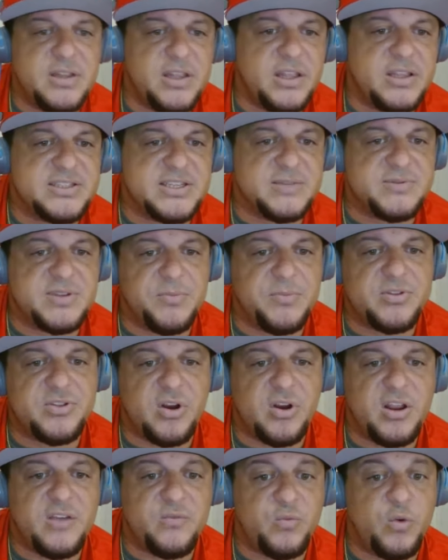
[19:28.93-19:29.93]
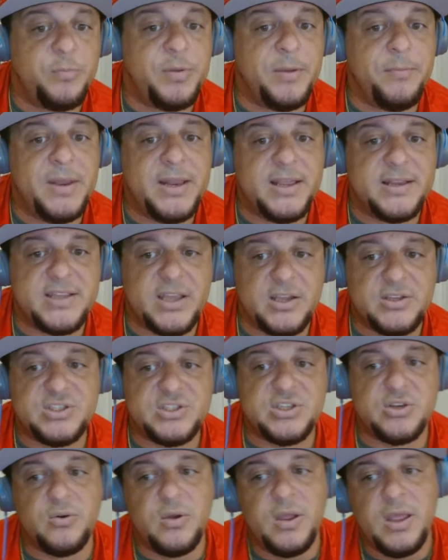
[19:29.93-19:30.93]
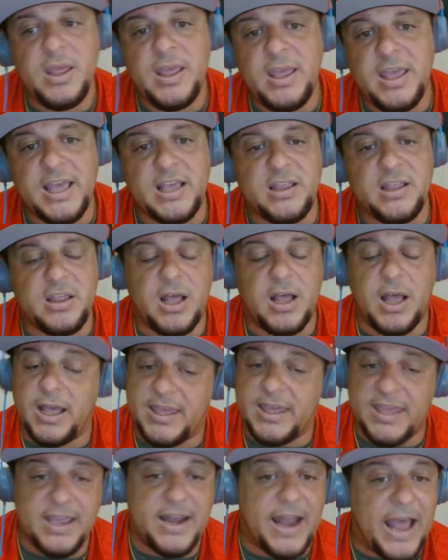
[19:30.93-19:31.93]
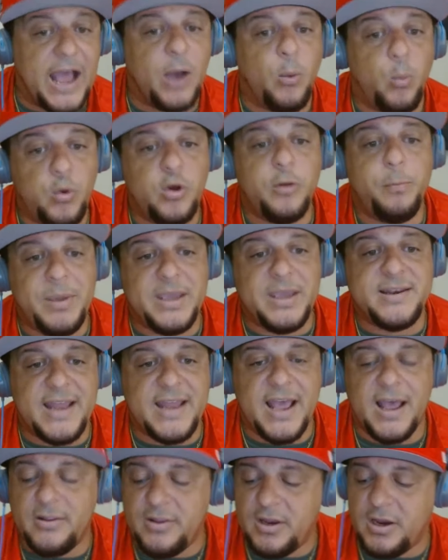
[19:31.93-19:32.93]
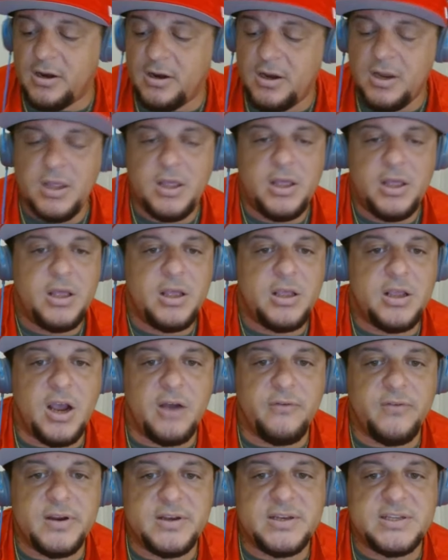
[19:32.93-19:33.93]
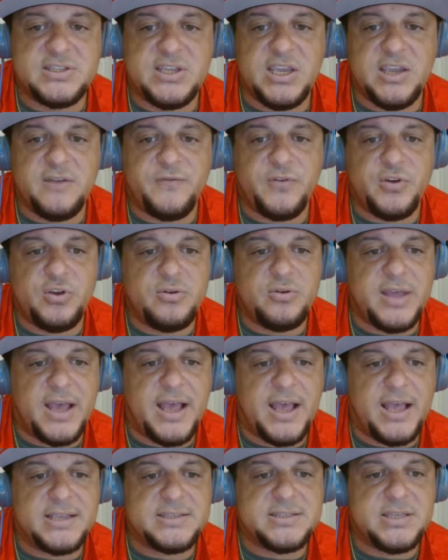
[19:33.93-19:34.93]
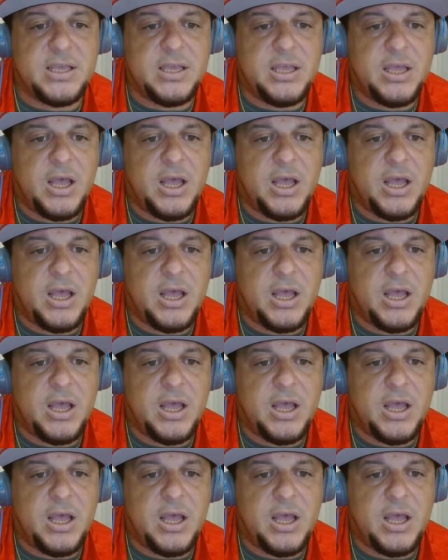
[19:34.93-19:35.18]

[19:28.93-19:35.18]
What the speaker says: September 30th will be Media Day. So, again, I will be down there covering the team for you guys.